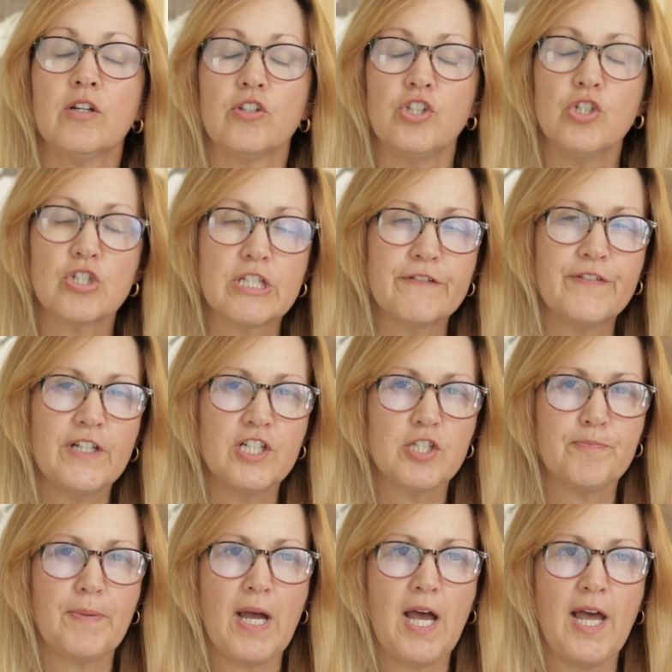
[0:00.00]
usually finish
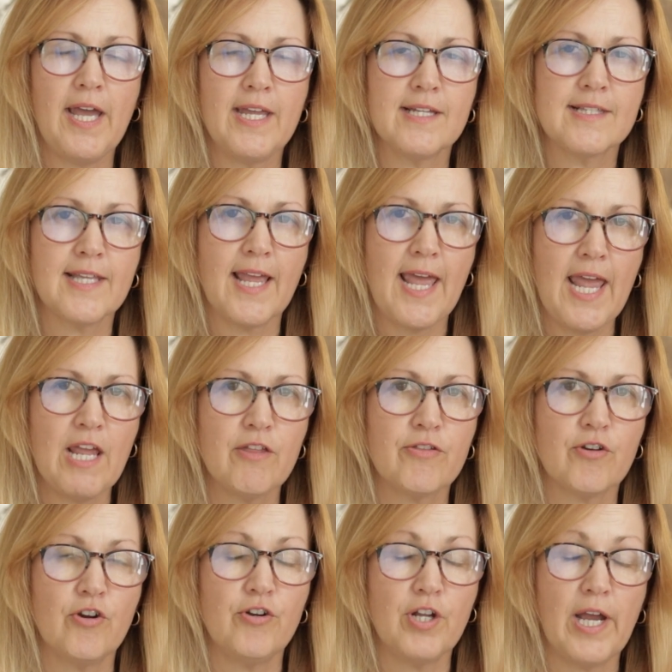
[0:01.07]
by, say, 8th
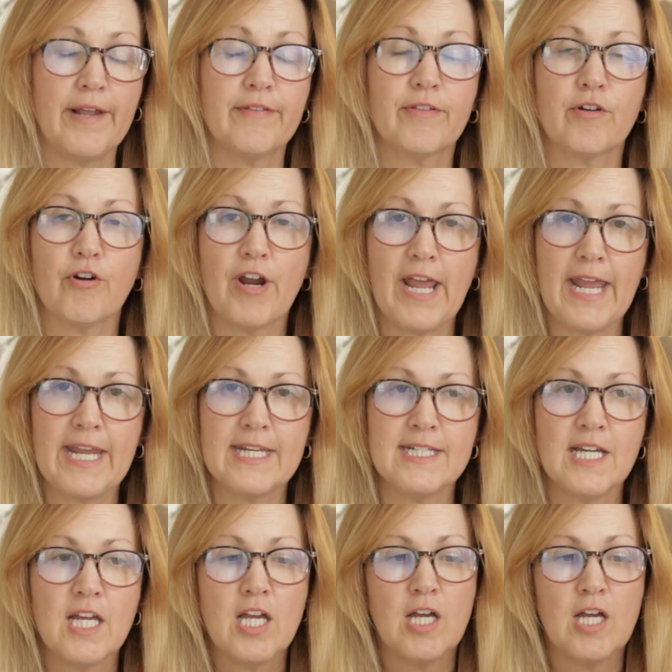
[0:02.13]
or 9th grade,